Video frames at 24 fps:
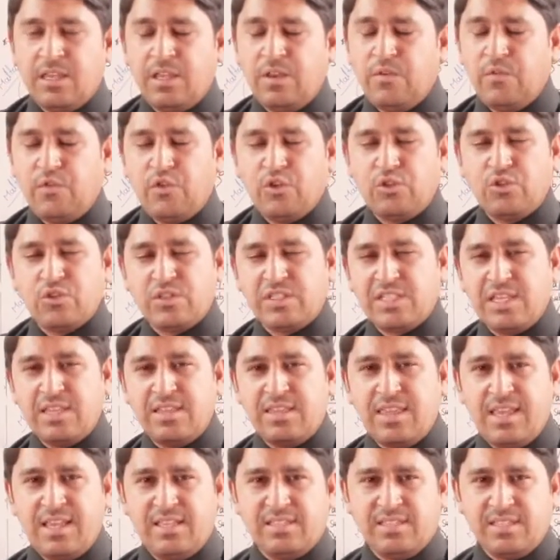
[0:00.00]
In
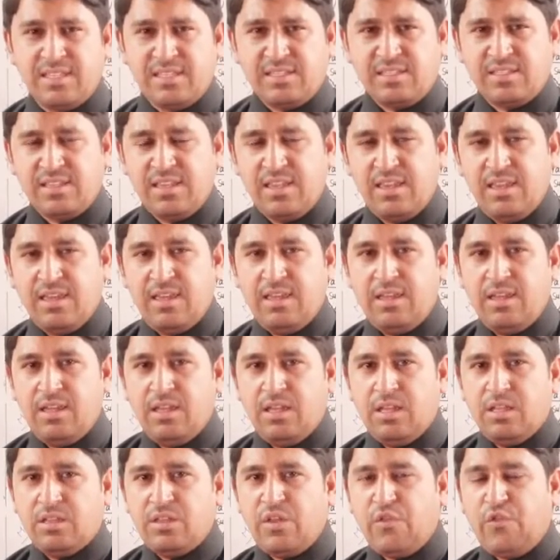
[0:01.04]
photosynthesis,
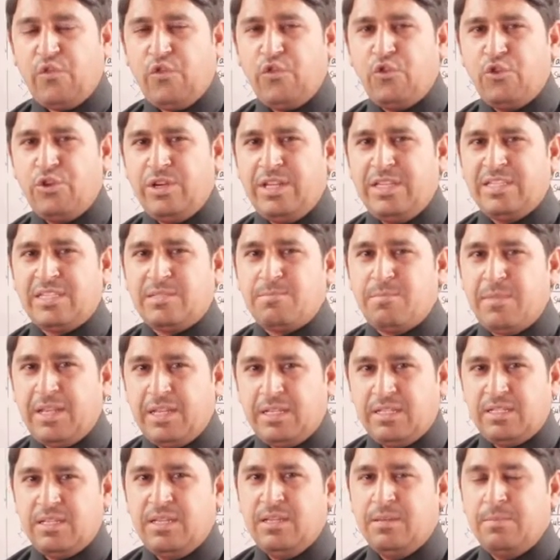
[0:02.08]
the food is
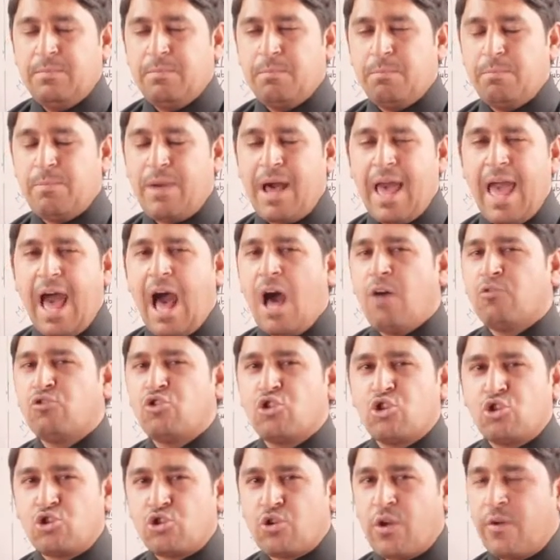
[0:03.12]
made by
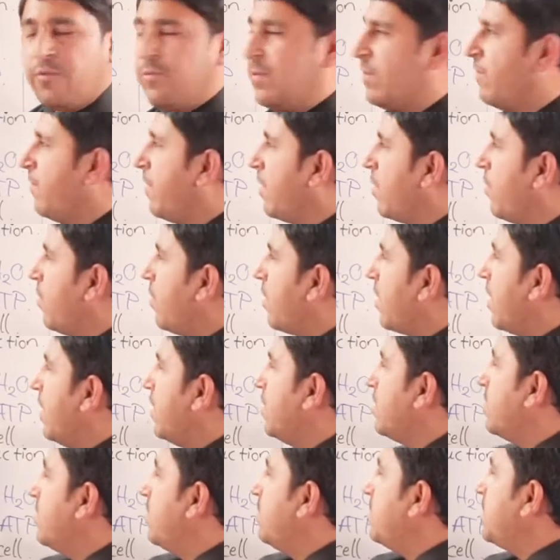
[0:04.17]
autotroph living
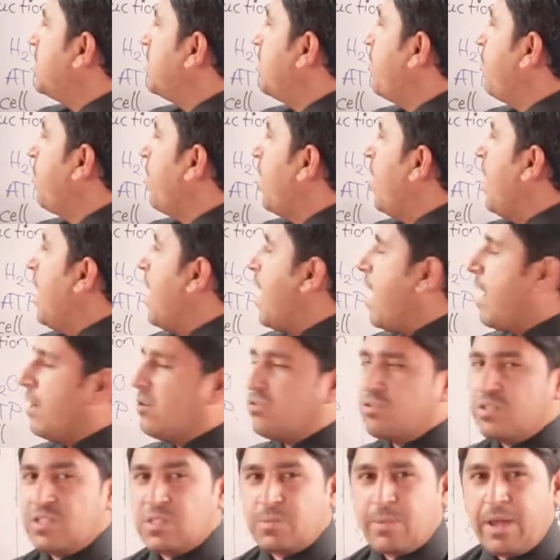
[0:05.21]
organisms.
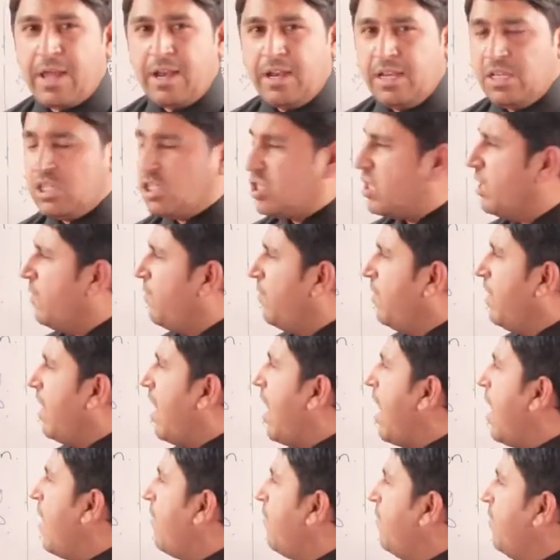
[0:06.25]
And respiration, we
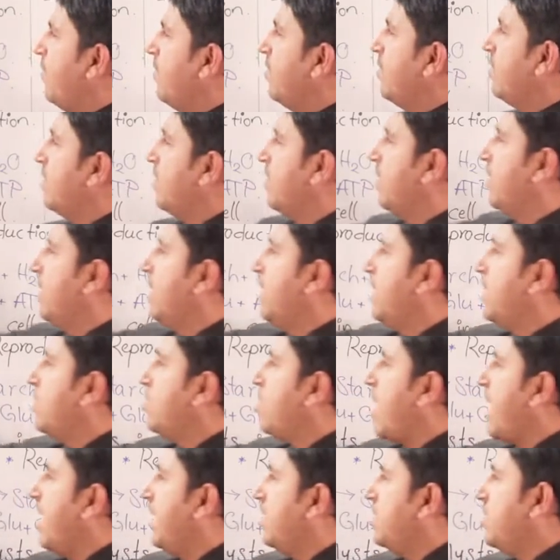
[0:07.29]
have
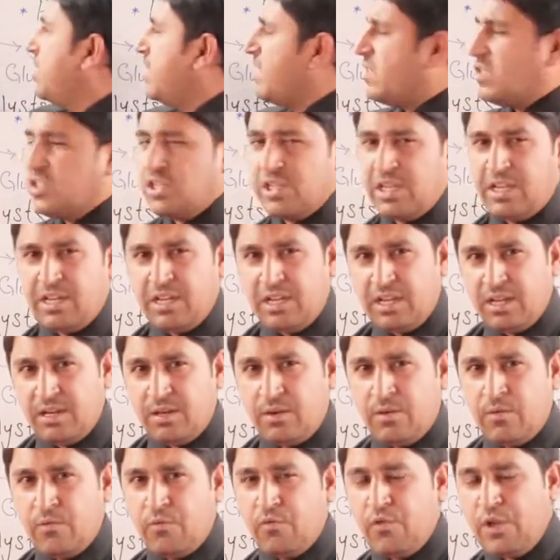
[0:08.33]
digestion.
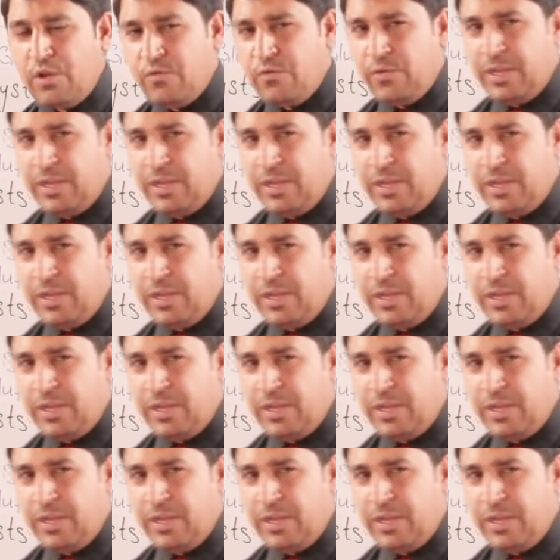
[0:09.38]
When